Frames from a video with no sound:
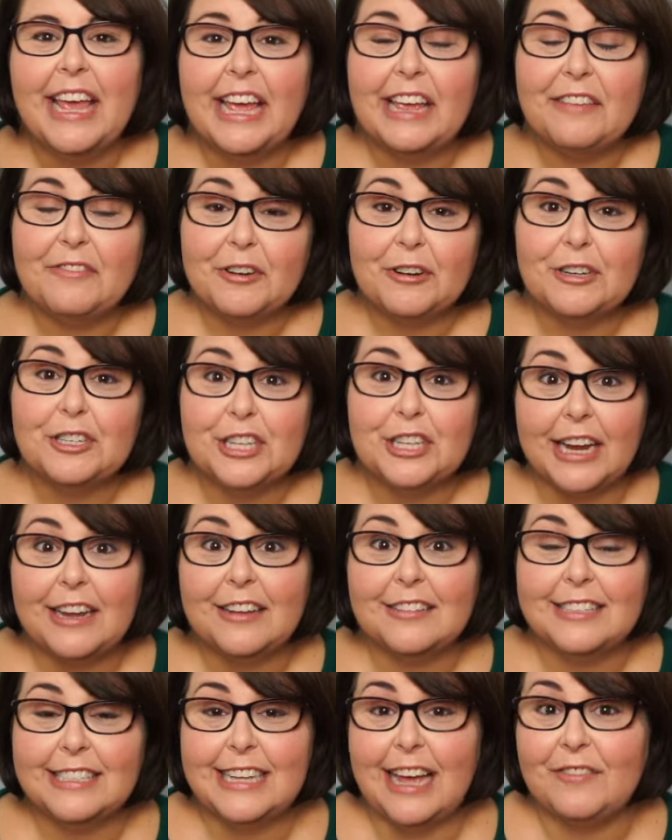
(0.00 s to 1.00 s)
If your
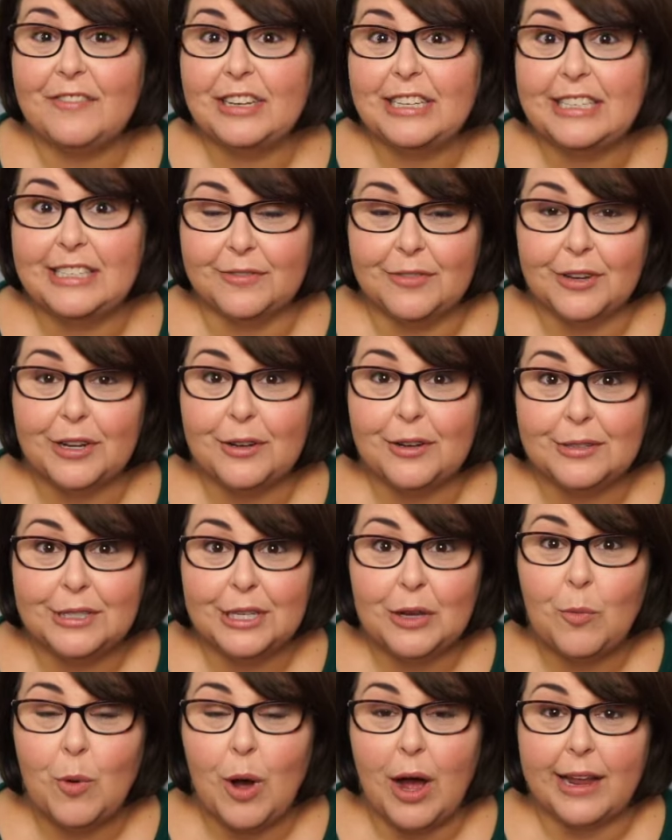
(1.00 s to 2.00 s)
child is having
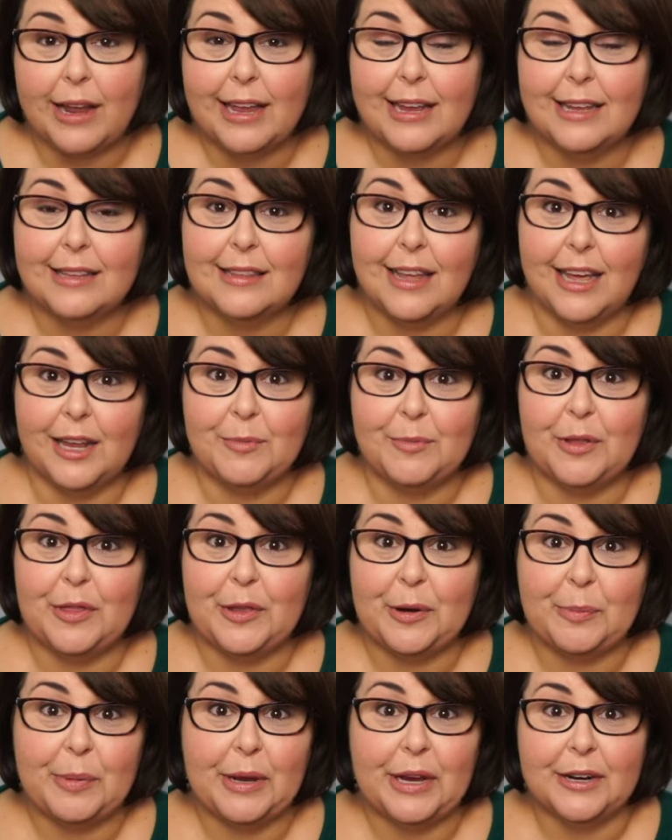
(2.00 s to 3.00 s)
difficulty walking in line with
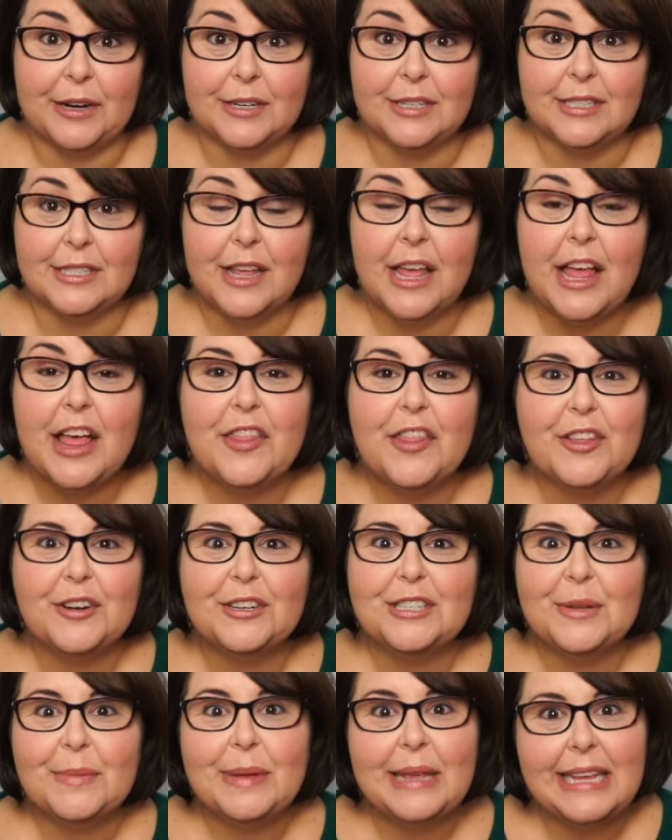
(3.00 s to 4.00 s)
their peers,
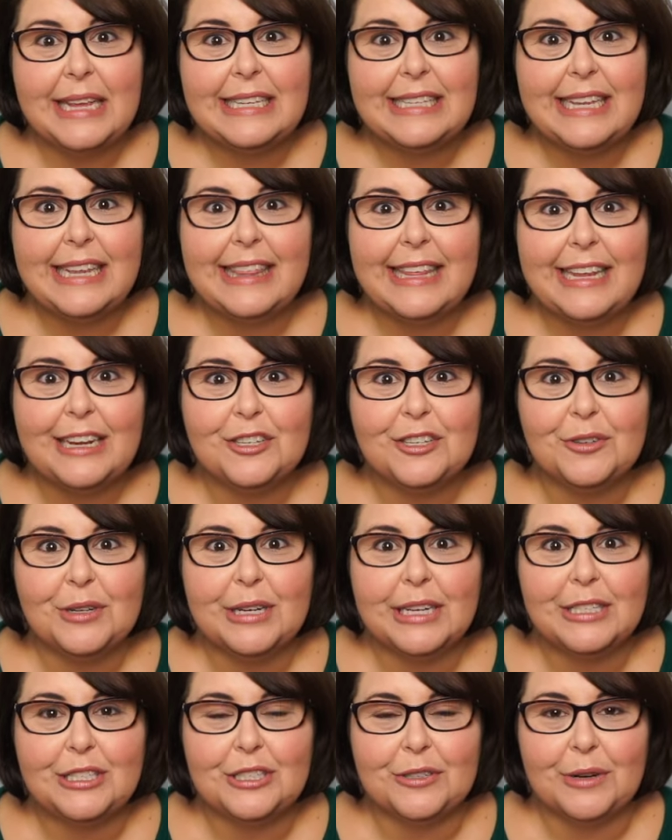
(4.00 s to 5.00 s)
there's some easy things you
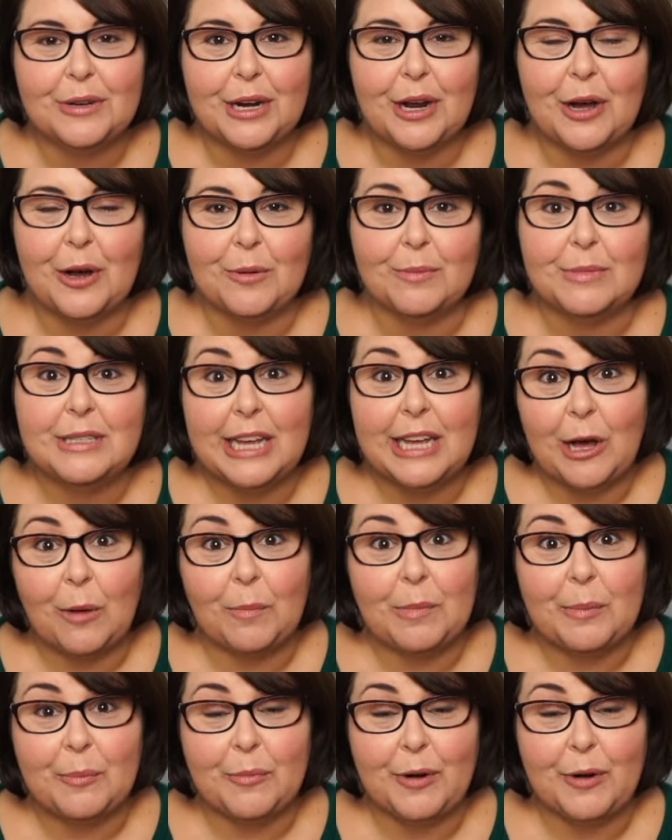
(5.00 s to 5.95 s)
can do at home to help them